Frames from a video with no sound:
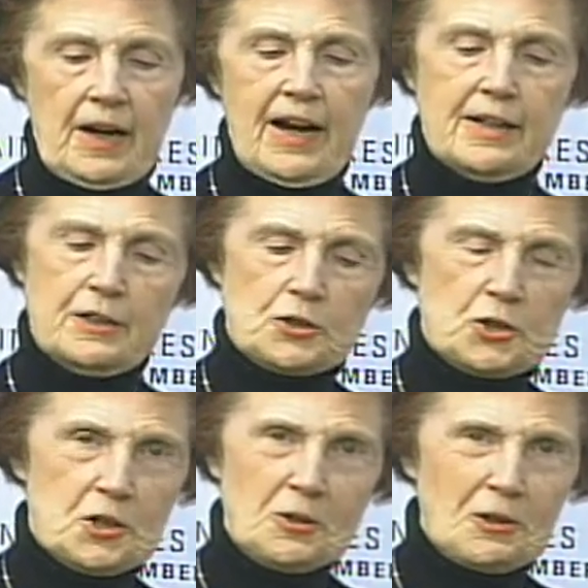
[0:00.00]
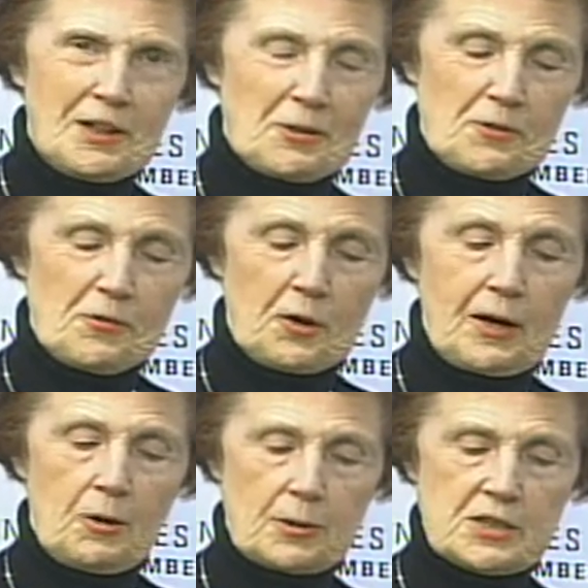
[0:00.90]
and a cheerleader for
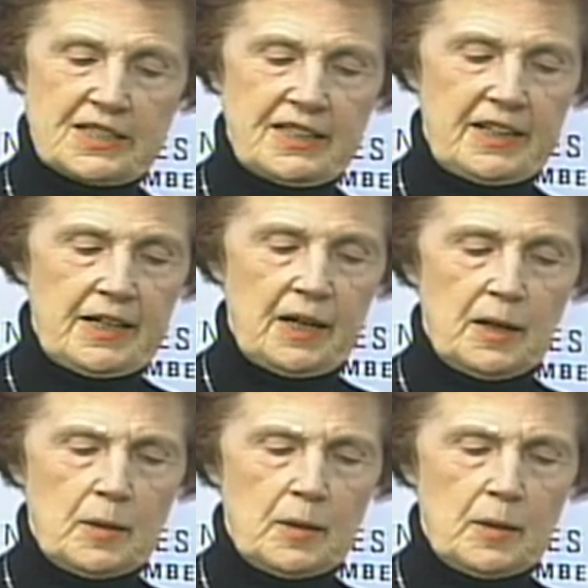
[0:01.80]
our city.